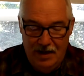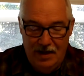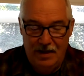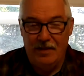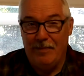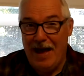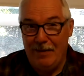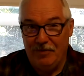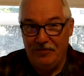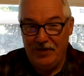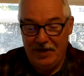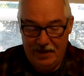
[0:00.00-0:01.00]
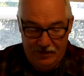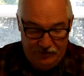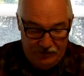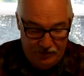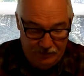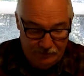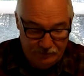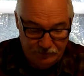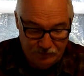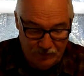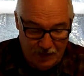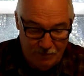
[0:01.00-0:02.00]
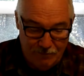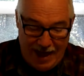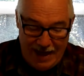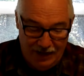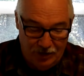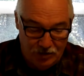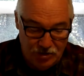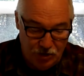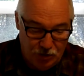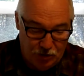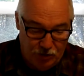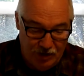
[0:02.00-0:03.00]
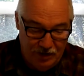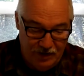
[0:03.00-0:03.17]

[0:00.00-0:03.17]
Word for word: The Bible says, my little children,